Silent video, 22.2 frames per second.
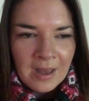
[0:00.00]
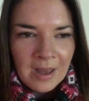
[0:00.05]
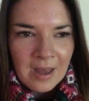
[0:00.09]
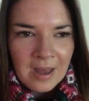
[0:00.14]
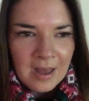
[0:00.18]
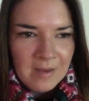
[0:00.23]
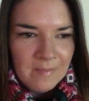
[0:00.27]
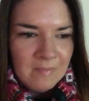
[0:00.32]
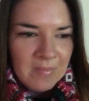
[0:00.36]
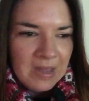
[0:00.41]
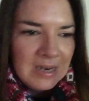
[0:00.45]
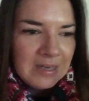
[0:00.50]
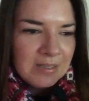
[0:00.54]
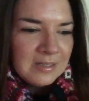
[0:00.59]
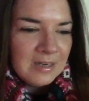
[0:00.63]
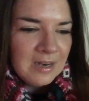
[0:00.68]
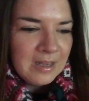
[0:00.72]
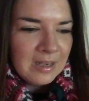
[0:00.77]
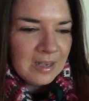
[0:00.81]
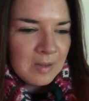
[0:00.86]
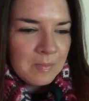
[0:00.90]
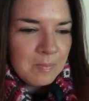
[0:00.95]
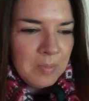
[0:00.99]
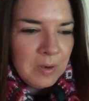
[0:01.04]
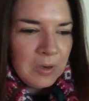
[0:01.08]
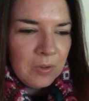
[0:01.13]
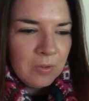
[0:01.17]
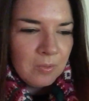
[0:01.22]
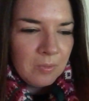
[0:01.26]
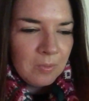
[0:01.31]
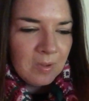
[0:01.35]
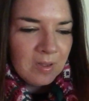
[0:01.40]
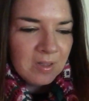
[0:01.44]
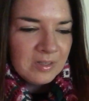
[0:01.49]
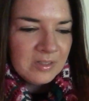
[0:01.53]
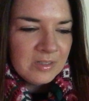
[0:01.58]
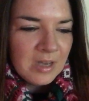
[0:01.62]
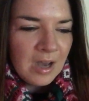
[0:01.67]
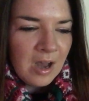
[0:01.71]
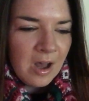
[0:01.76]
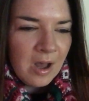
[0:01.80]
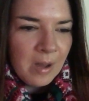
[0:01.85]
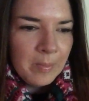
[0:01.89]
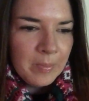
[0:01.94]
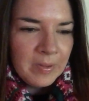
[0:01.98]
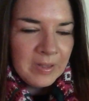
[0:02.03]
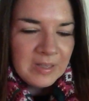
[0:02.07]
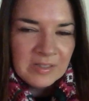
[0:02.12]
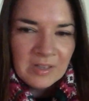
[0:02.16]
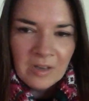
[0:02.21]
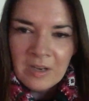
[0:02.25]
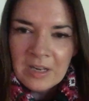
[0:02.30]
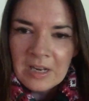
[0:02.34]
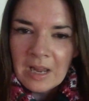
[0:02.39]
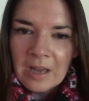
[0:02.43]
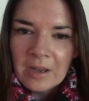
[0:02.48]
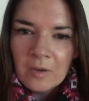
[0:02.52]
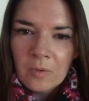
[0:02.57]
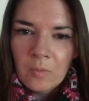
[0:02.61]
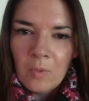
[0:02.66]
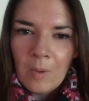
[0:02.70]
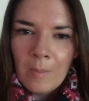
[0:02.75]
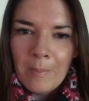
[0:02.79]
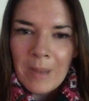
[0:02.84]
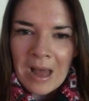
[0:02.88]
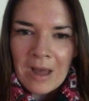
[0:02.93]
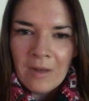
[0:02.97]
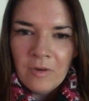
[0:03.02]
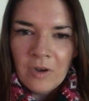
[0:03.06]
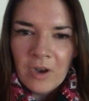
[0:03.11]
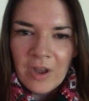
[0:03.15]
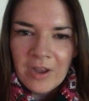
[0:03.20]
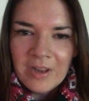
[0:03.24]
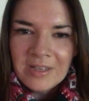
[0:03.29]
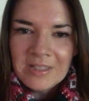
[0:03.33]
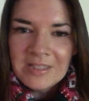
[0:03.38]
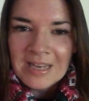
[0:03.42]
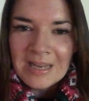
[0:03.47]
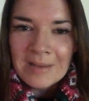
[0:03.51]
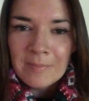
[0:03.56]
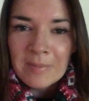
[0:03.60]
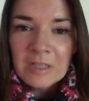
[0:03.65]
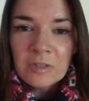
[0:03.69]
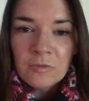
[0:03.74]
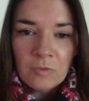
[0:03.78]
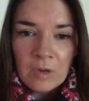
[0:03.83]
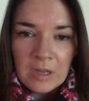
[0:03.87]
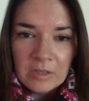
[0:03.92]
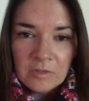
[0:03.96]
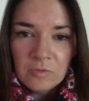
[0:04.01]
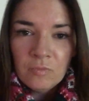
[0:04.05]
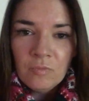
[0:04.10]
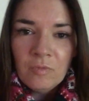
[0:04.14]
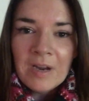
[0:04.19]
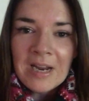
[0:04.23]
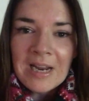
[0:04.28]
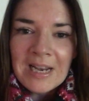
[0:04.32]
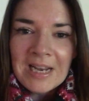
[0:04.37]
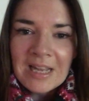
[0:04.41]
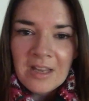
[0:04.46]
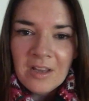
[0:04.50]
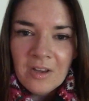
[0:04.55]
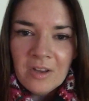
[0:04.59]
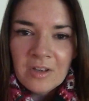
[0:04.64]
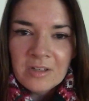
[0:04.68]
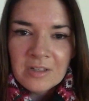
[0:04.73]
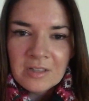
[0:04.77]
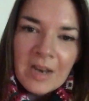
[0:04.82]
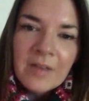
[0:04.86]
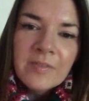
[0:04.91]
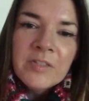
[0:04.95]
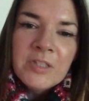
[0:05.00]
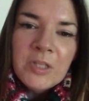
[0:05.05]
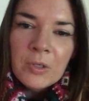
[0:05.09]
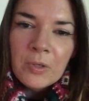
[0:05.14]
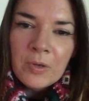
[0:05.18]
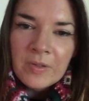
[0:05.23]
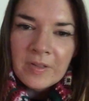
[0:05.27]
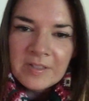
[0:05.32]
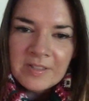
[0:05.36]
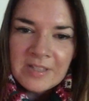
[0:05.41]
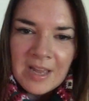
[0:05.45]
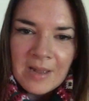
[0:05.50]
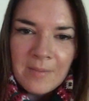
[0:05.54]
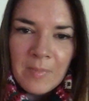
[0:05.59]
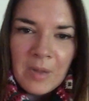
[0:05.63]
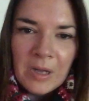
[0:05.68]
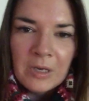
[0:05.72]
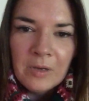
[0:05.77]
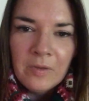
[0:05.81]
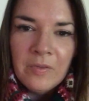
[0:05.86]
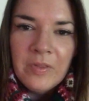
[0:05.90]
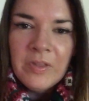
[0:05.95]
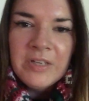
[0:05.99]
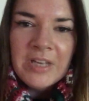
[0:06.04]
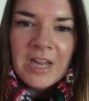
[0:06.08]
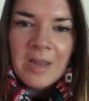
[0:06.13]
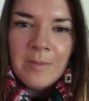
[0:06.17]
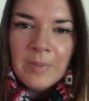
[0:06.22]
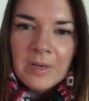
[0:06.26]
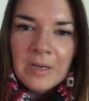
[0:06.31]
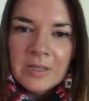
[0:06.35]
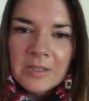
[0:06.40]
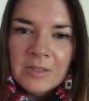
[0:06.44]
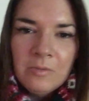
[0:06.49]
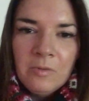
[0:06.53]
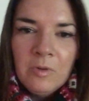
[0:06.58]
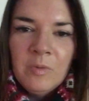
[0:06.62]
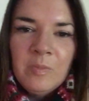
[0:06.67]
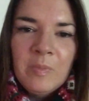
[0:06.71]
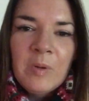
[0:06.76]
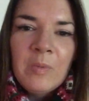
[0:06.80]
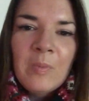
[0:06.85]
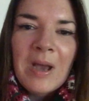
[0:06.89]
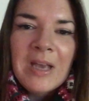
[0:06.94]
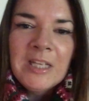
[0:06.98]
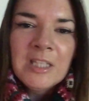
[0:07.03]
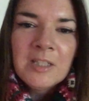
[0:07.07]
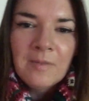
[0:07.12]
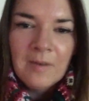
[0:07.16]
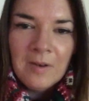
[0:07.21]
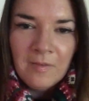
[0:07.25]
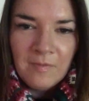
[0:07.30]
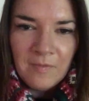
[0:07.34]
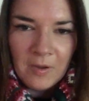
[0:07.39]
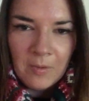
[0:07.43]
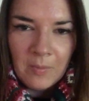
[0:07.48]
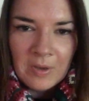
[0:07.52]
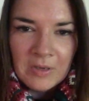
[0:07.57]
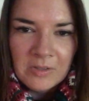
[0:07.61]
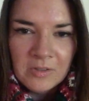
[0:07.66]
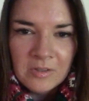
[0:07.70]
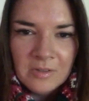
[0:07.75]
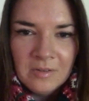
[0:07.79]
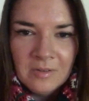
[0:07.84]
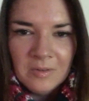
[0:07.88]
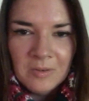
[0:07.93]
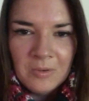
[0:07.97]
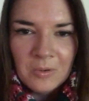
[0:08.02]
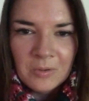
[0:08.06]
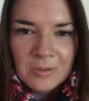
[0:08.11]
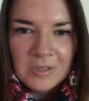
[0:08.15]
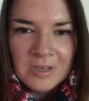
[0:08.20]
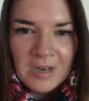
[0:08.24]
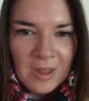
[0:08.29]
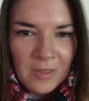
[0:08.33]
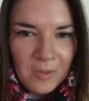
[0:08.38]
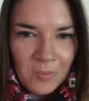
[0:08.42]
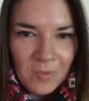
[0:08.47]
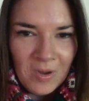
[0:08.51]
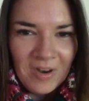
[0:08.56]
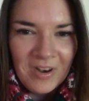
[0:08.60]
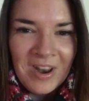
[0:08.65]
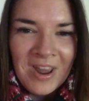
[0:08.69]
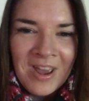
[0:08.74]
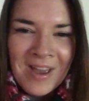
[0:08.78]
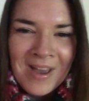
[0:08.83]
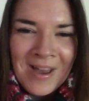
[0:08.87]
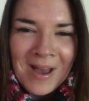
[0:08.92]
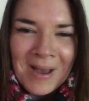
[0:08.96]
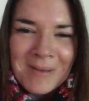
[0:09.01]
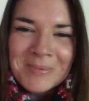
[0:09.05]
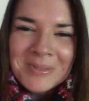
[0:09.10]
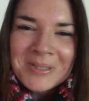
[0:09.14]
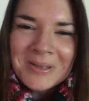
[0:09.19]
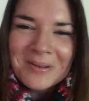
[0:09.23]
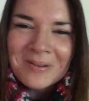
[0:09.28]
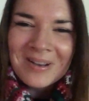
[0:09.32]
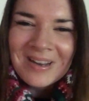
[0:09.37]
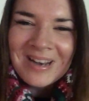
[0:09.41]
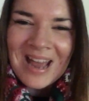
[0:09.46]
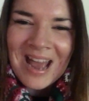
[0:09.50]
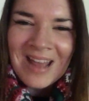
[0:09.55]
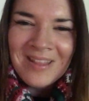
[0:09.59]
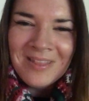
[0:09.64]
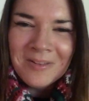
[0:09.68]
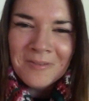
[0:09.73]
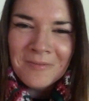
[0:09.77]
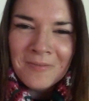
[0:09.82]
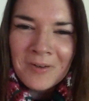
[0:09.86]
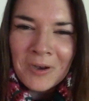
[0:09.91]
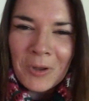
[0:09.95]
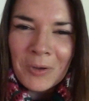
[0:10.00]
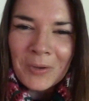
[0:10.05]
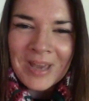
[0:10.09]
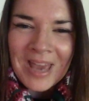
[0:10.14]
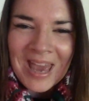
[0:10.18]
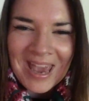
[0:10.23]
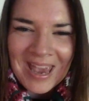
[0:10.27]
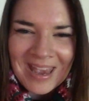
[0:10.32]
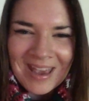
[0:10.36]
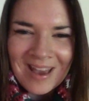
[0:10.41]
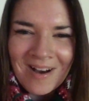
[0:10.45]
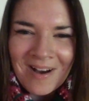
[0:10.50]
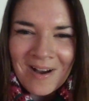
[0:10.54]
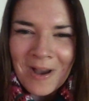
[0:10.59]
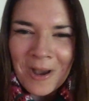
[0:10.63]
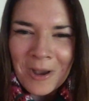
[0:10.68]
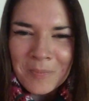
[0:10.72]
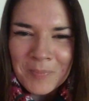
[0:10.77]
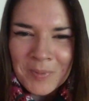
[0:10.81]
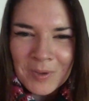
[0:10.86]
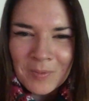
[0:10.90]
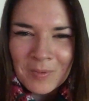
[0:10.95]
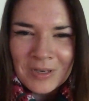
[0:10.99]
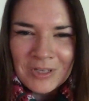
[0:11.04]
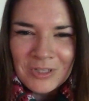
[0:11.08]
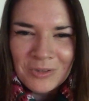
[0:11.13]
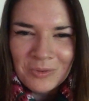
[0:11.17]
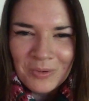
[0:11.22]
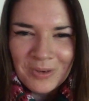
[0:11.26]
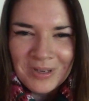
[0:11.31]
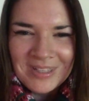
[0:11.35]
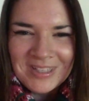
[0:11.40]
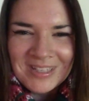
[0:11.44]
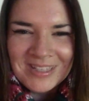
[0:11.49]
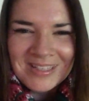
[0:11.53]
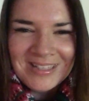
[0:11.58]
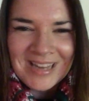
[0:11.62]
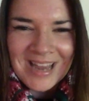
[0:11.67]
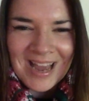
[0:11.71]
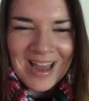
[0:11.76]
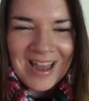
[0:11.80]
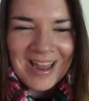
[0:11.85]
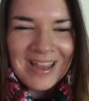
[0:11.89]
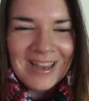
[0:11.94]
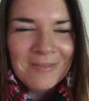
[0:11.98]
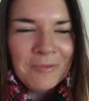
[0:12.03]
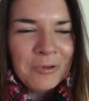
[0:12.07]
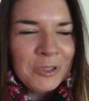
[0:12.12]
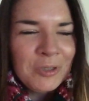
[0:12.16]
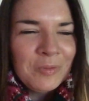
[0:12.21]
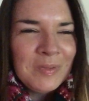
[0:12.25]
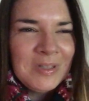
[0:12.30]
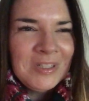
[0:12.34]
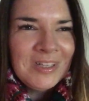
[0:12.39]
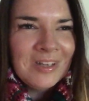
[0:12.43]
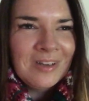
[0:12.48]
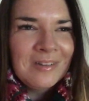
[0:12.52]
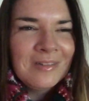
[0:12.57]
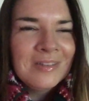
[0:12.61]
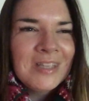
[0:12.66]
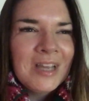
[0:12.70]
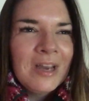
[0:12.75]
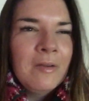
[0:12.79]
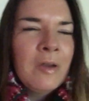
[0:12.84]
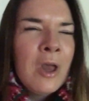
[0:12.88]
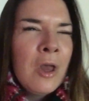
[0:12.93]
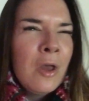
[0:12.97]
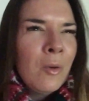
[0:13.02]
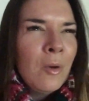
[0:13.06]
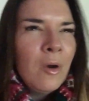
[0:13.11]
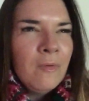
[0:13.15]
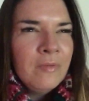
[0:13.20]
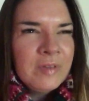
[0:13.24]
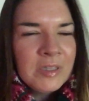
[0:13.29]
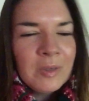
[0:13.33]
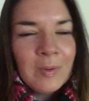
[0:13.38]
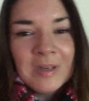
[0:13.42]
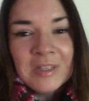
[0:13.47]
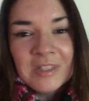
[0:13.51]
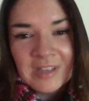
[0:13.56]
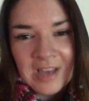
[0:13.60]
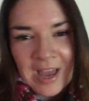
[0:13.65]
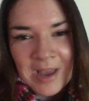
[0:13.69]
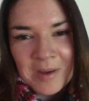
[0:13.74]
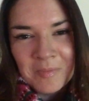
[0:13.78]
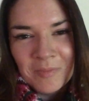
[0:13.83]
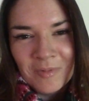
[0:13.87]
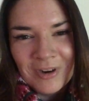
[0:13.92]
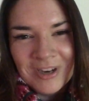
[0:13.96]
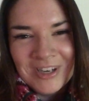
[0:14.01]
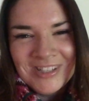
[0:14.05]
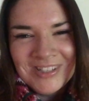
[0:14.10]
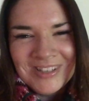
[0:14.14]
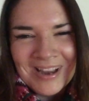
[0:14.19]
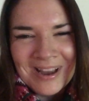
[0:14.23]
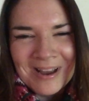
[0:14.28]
And it's in like a blue tub. It's only like £1.19. It's really good. And I've still got the same mug of the day because it would be wasteful if I went and got another one. So I'm going to end the vlog here. I hope you enjoyed today. What did we do? So obviously went to Cambridge.